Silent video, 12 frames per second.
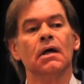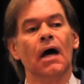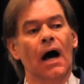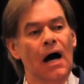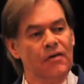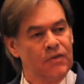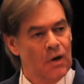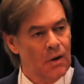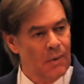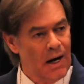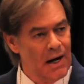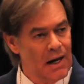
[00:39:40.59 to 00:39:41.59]
After a
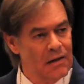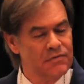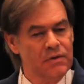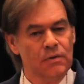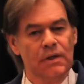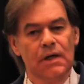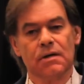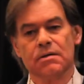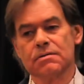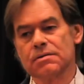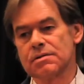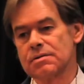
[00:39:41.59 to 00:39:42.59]
while, a few
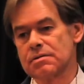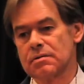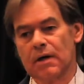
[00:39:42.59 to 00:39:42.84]
years,